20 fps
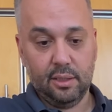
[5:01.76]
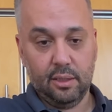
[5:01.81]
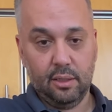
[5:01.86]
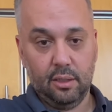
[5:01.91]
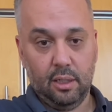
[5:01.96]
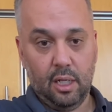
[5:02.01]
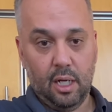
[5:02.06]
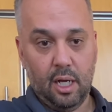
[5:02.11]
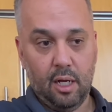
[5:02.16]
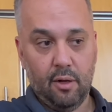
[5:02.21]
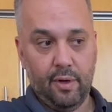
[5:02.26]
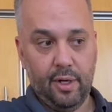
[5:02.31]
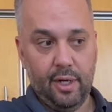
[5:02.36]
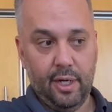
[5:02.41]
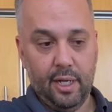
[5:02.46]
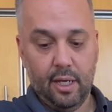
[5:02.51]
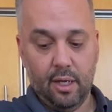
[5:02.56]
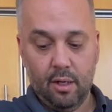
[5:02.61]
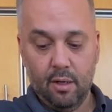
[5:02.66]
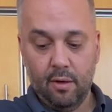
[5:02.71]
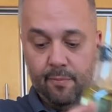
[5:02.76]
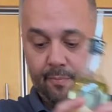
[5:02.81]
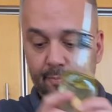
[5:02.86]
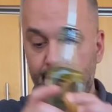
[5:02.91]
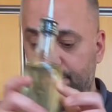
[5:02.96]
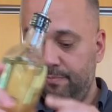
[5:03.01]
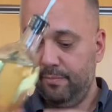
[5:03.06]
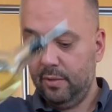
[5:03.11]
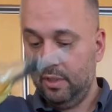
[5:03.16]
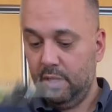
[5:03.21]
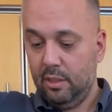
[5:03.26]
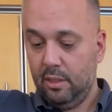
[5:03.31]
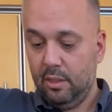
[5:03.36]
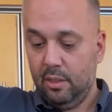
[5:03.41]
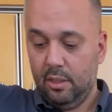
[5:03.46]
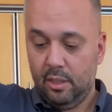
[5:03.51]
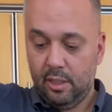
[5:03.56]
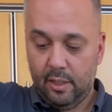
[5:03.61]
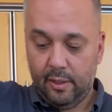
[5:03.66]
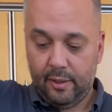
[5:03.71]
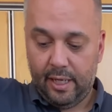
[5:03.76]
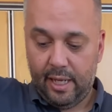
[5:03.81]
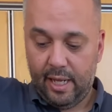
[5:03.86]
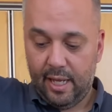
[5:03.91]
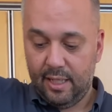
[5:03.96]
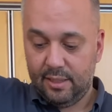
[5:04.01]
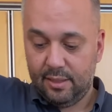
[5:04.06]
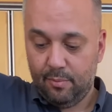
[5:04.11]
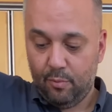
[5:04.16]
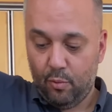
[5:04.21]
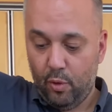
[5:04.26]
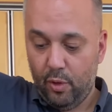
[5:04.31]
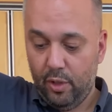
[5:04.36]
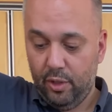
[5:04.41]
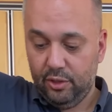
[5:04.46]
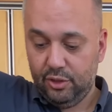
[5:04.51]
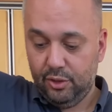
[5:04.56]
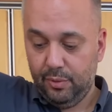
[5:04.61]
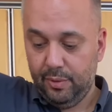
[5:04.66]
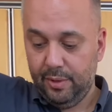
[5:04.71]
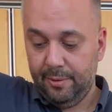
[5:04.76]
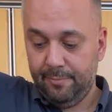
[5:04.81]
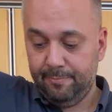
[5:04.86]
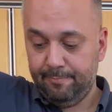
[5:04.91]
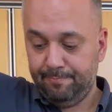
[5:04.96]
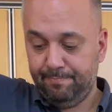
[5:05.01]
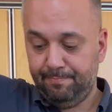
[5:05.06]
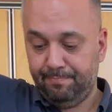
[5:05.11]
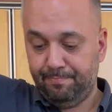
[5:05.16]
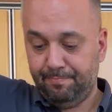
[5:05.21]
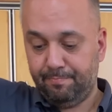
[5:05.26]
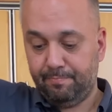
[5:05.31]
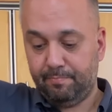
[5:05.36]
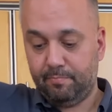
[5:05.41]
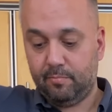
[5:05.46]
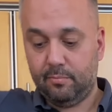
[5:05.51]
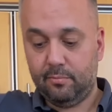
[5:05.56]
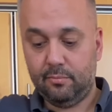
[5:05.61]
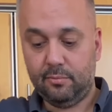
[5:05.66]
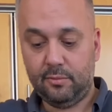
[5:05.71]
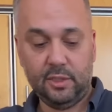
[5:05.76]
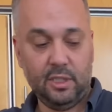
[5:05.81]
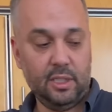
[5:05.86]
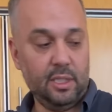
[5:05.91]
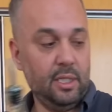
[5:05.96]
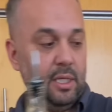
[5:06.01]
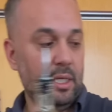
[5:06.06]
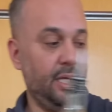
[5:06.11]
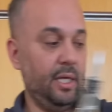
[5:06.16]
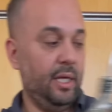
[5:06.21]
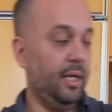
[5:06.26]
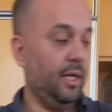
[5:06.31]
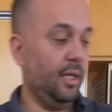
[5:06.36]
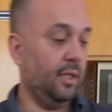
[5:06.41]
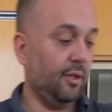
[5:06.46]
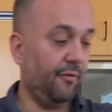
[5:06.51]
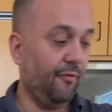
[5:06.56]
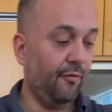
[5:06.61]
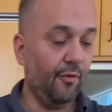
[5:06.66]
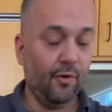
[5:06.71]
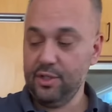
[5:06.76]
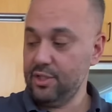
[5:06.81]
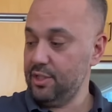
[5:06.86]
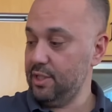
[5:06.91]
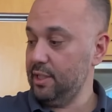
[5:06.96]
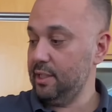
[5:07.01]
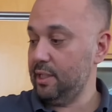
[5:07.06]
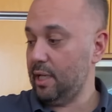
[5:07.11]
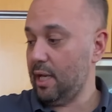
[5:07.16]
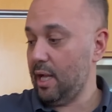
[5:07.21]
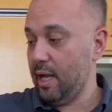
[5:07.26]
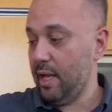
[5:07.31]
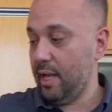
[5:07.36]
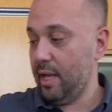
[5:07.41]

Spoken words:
a little hot right now. I'm gonna add some oil to it. And the first thing that I